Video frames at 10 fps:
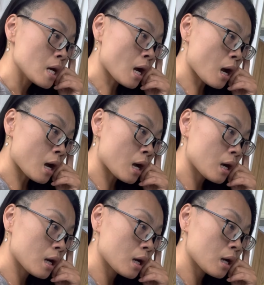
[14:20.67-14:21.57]
Uh,
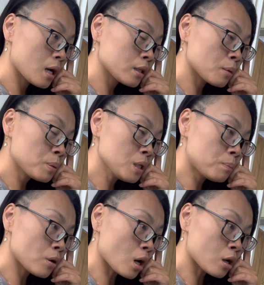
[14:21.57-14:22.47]
the
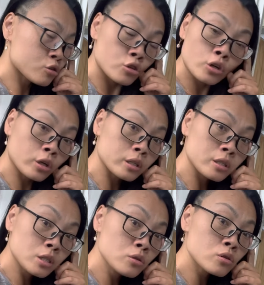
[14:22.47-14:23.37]
people got triggered.
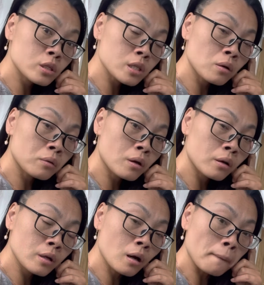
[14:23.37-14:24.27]
They usually, they don't know,
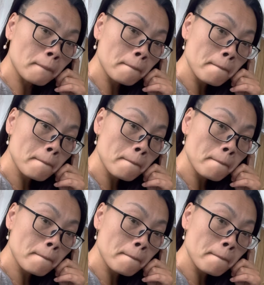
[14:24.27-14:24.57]
no.